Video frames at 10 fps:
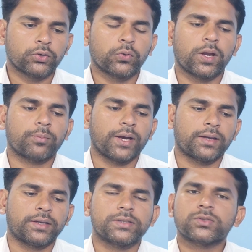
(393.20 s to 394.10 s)
12
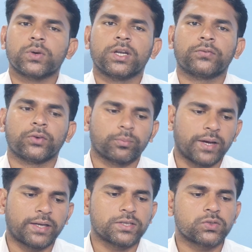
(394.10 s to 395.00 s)
minus 24
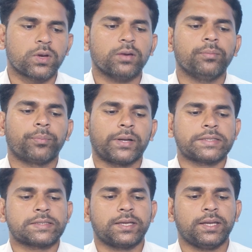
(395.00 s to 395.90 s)
minus 12
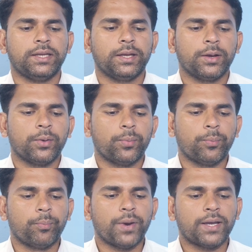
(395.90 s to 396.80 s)
plus 3
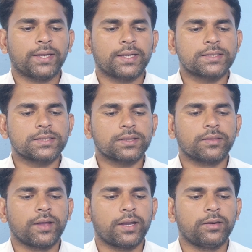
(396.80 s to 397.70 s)
minus
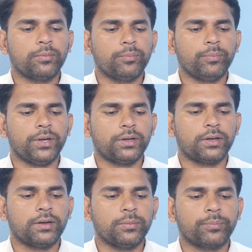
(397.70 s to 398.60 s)
9
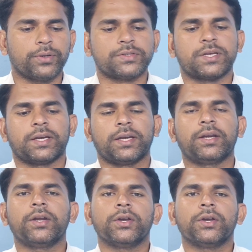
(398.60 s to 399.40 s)
meter per second.